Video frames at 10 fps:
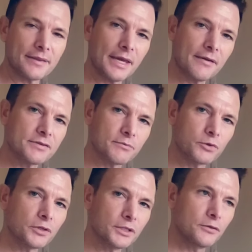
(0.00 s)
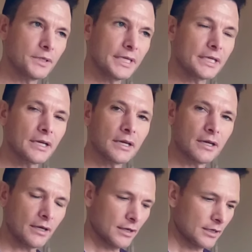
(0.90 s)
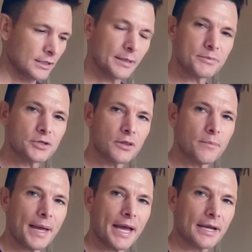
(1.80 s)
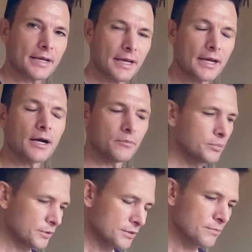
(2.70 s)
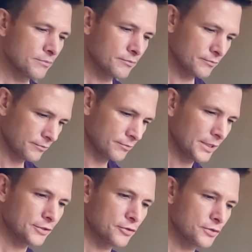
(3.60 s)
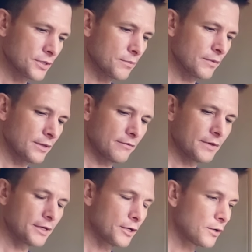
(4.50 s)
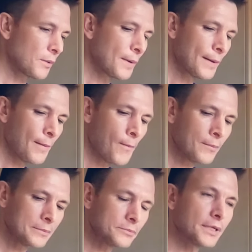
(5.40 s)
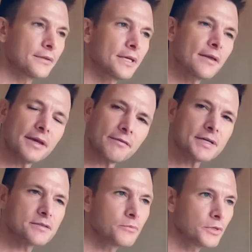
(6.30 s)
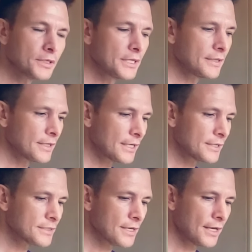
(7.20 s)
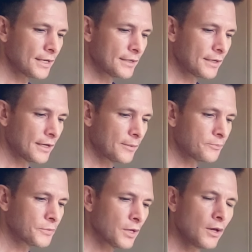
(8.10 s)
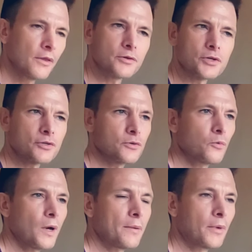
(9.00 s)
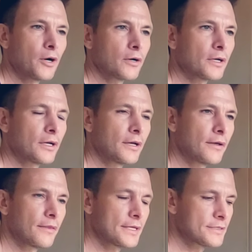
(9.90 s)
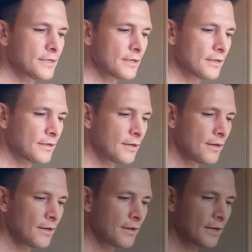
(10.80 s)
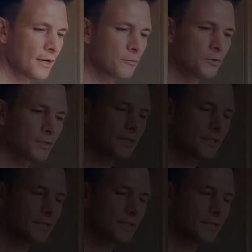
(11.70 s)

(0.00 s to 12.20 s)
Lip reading: and they have some really unique clips on the back, and I'll put some pictures in the video. But yeah, they've got some really neat things, and there's also Waymark that's got a really